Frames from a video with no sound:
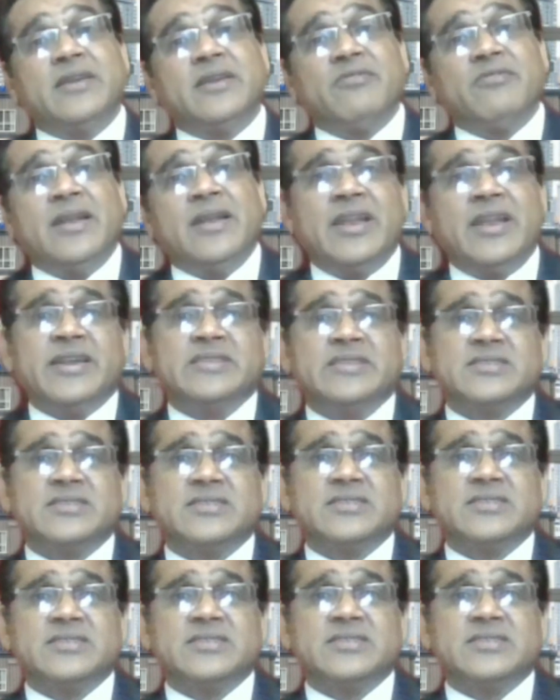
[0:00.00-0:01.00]
The scale
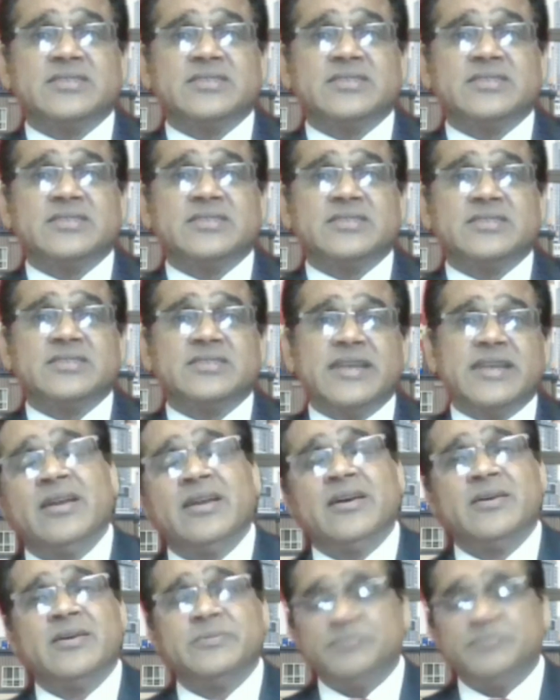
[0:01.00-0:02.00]
is not so big,
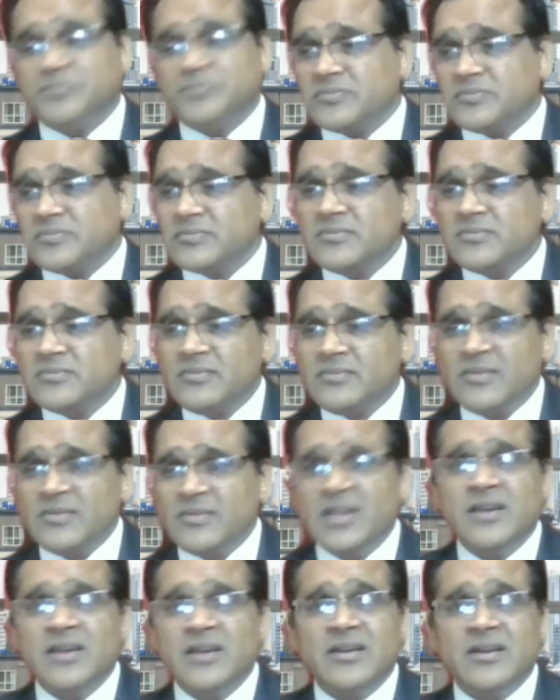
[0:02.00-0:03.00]
but
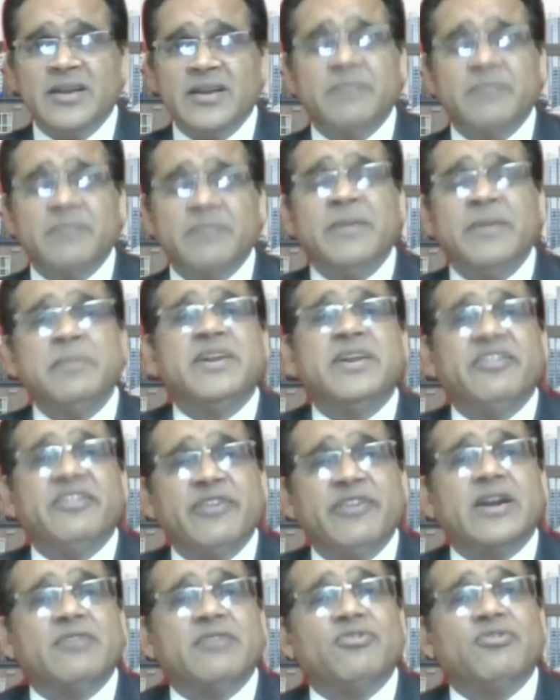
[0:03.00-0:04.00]
it may be
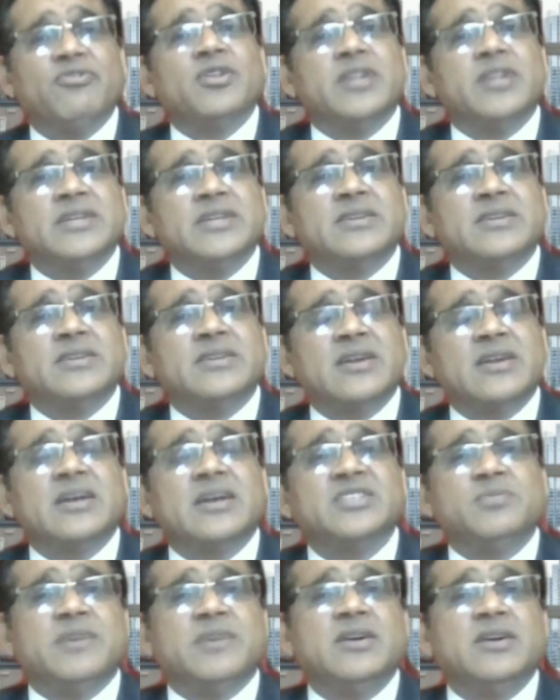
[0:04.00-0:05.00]
difficult for the
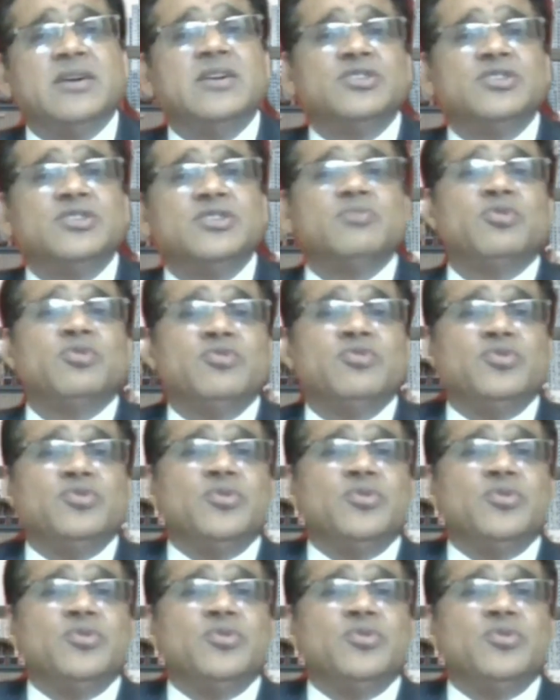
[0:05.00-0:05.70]
customer to move